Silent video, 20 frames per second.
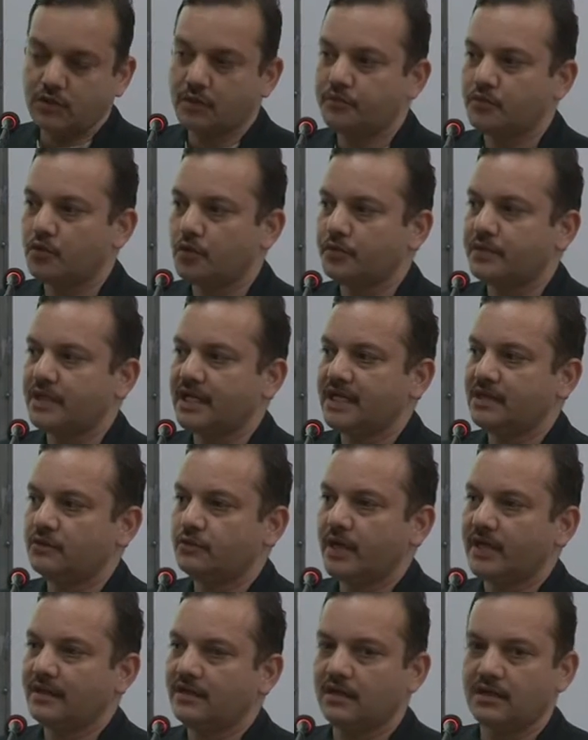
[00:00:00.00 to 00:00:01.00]

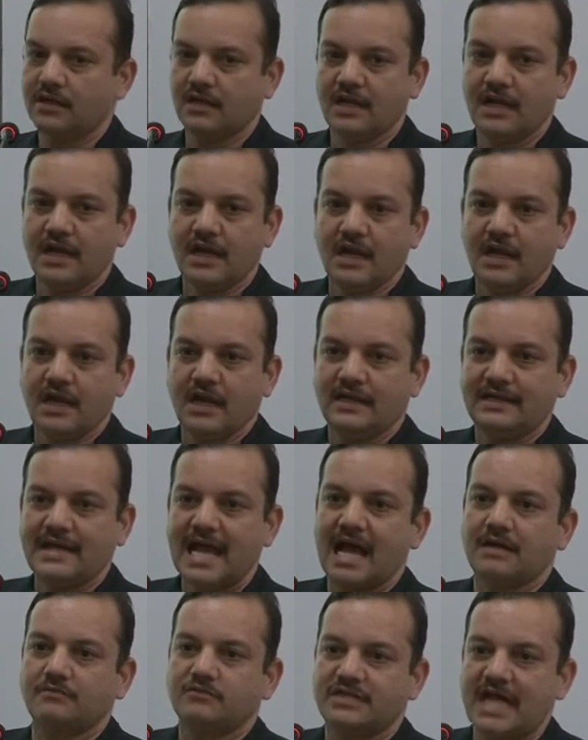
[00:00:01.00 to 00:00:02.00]
appropriate whether
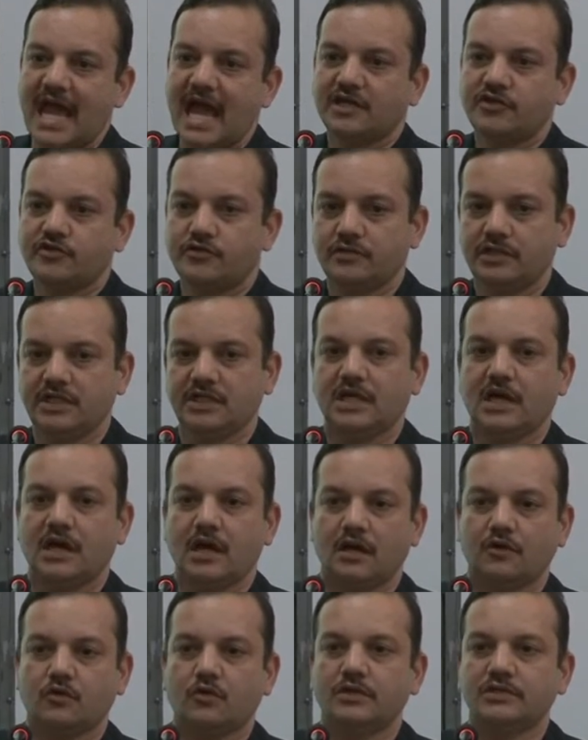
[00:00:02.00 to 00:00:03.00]
dams actually
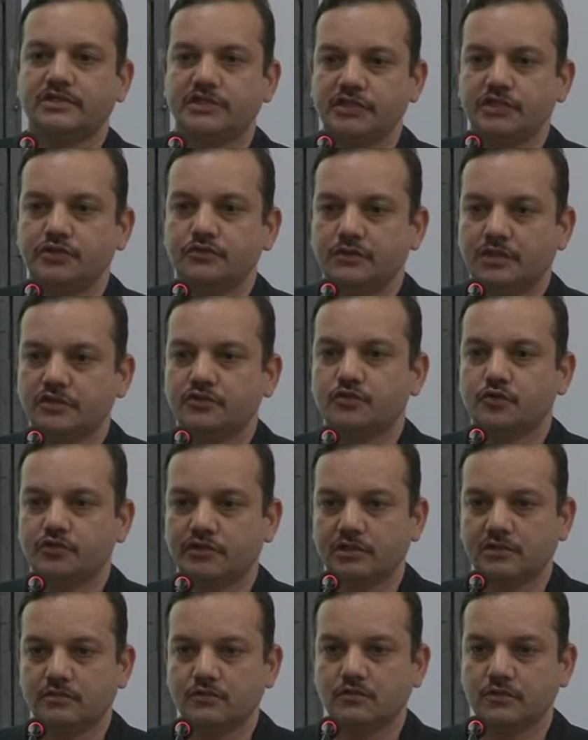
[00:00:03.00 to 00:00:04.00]
constitute a
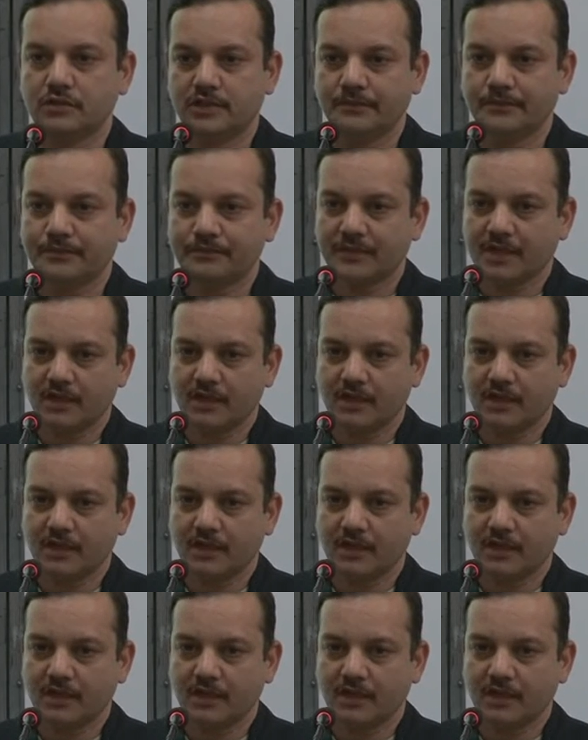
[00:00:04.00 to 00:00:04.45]
social good.